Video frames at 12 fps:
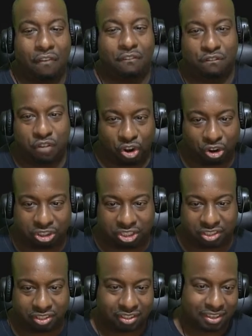version,
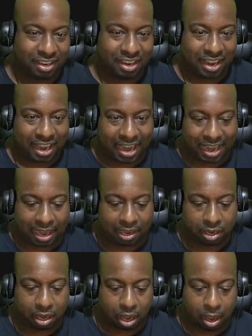and
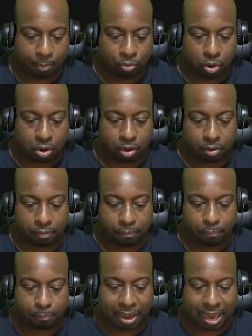I'm gonna
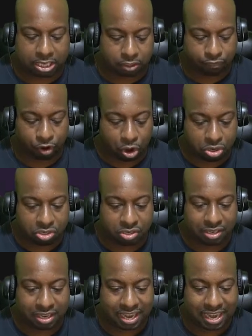pass
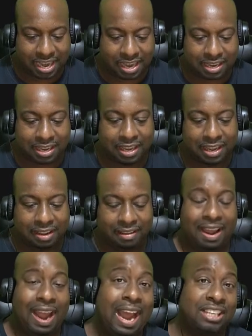version in
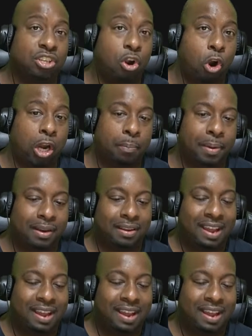as the argument.